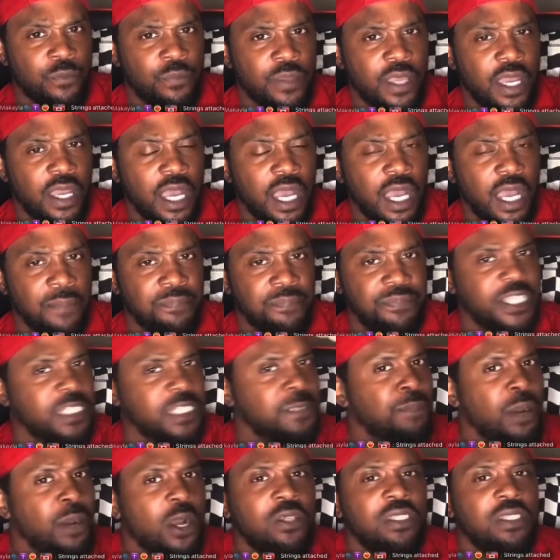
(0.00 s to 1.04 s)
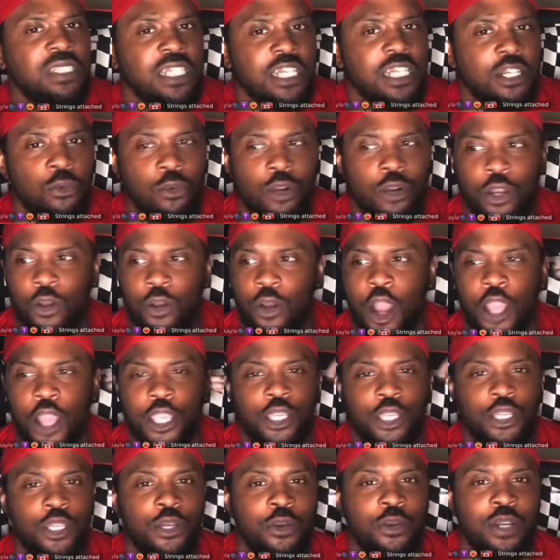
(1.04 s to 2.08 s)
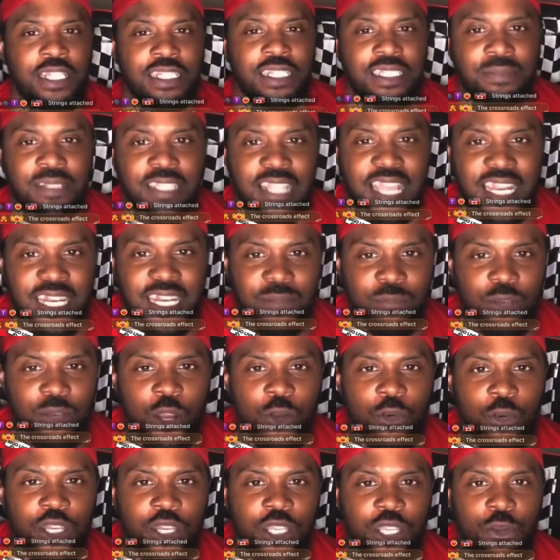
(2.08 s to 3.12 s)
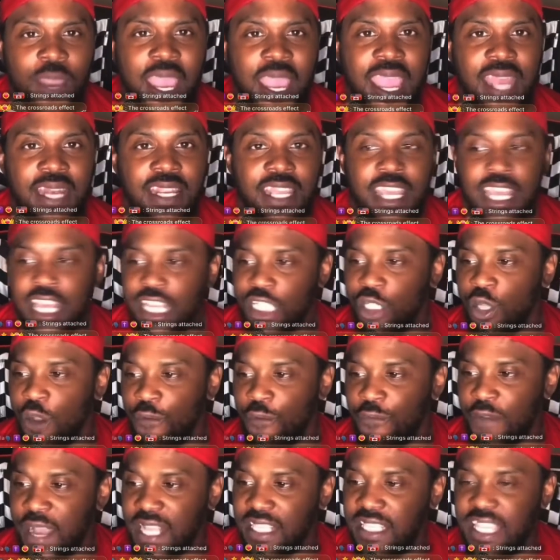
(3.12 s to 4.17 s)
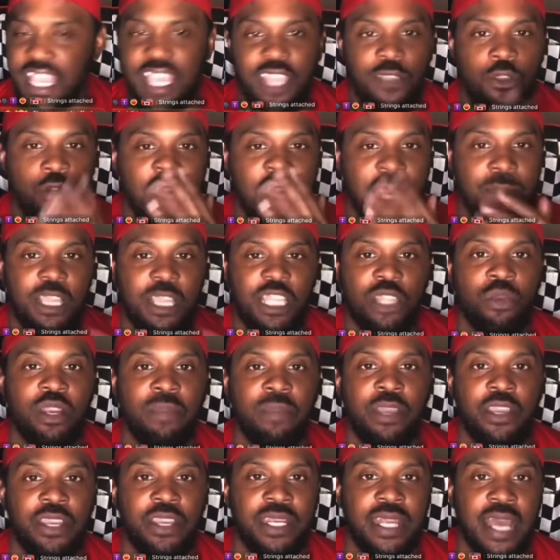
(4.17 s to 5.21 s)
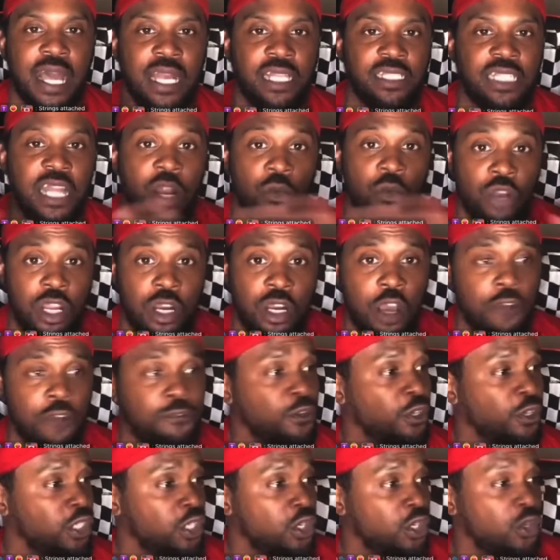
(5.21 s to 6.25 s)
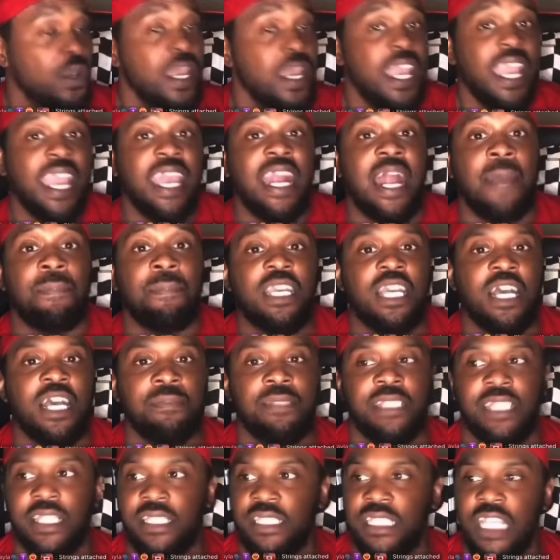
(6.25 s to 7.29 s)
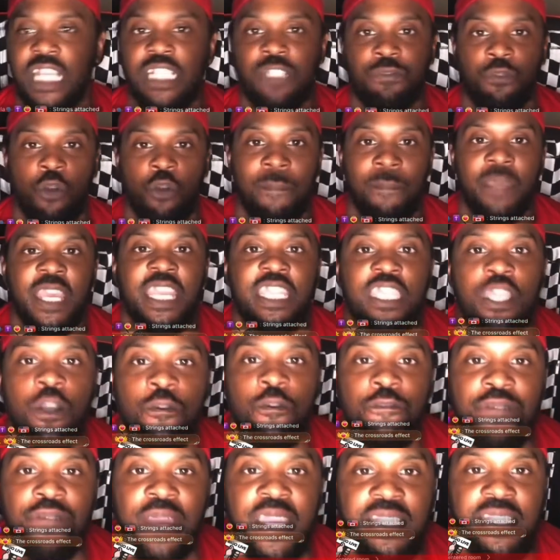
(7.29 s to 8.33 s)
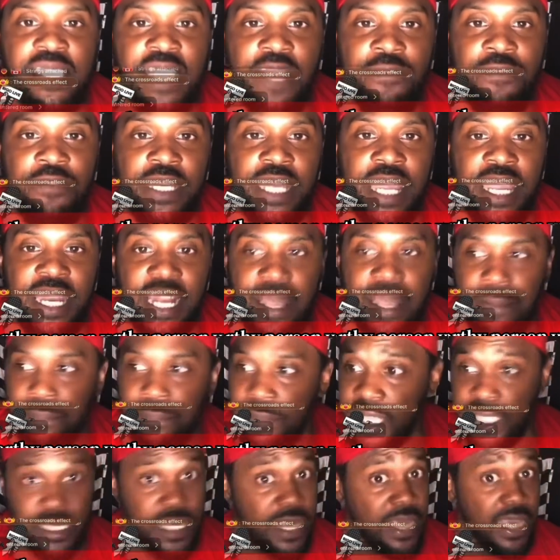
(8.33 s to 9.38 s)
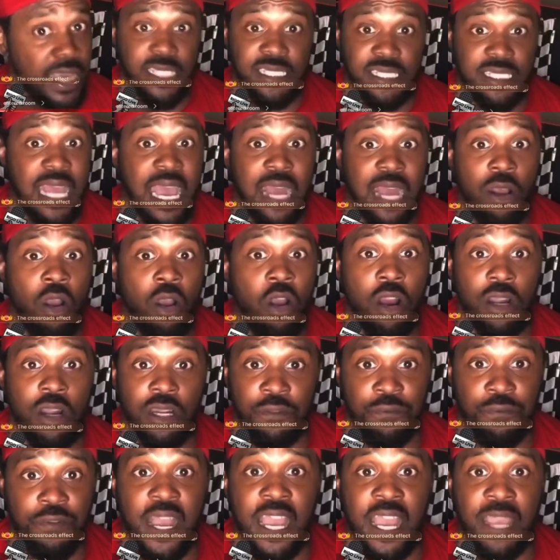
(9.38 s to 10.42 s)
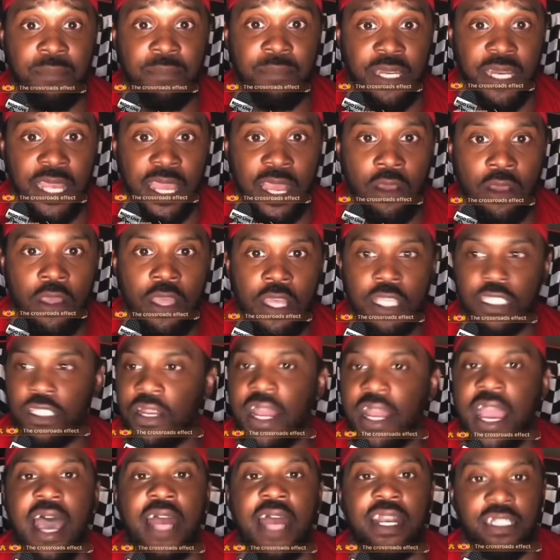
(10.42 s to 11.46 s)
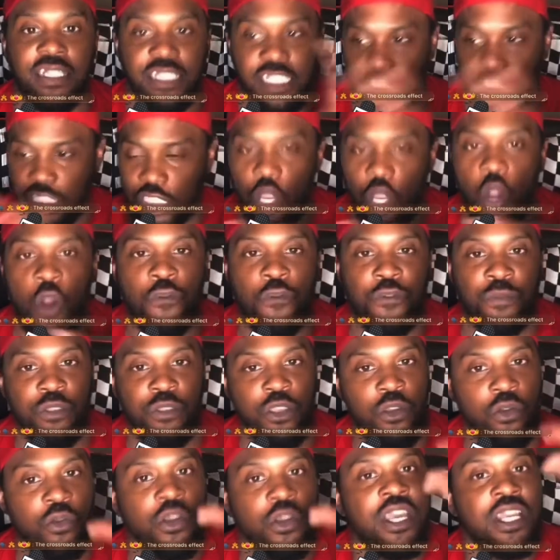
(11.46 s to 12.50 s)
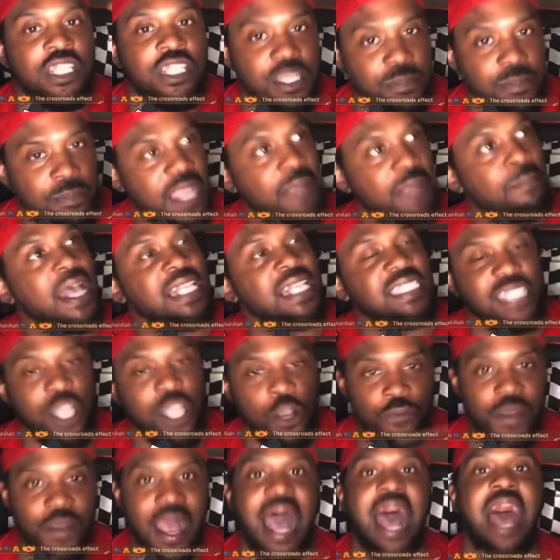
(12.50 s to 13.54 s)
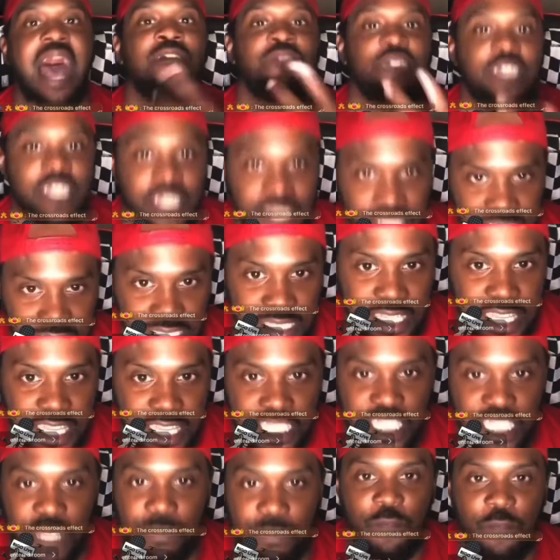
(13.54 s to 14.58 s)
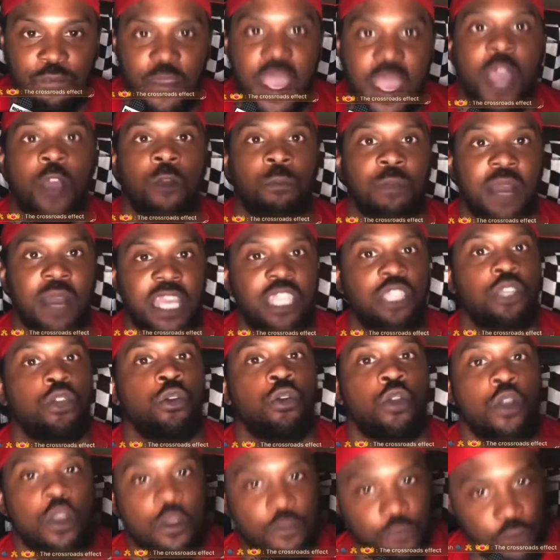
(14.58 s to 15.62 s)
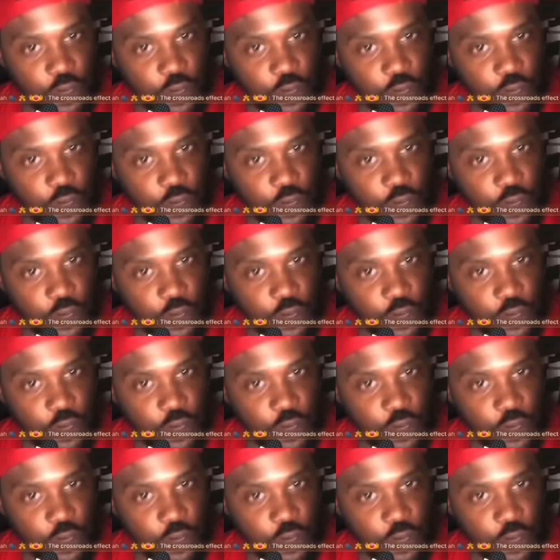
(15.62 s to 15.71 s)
um, this person in the world. All you're doing is letting them know where you at. So if I tell you, you give me $3 million, I run off on you and I become successful. I'm in your face every day. That means it's not hard to find me now. So now I done just stole from you to make myself obvious to be found by you for